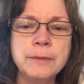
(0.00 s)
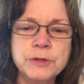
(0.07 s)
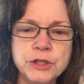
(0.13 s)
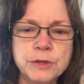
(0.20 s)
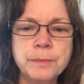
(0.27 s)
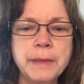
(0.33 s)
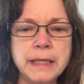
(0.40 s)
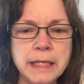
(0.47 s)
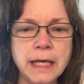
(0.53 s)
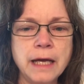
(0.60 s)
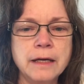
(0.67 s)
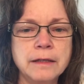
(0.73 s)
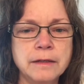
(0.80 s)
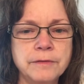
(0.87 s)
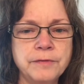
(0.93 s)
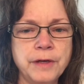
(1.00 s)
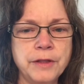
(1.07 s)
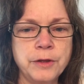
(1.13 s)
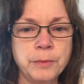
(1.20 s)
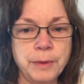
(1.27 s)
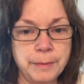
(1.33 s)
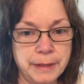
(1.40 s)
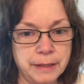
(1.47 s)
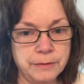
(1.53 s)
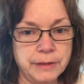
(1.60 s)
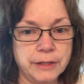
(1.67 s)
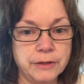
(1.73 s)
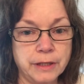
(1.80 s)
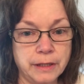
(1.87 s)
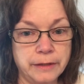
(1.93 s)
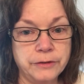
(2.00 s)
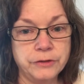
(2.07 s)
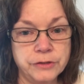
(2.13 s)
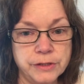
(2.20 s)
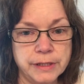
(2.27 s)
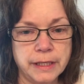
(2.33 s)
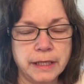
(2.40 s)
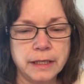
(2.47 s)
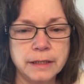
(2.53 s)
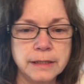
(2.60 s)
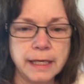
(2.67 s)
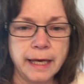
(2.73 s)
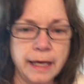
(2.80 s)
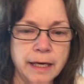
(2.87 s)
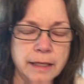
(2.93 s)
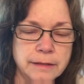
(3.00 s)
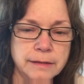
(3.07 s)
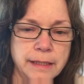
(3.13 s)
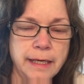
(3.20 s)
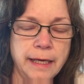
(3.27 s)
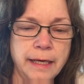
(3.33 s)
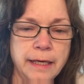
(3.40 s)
sure many of the women out there can understand and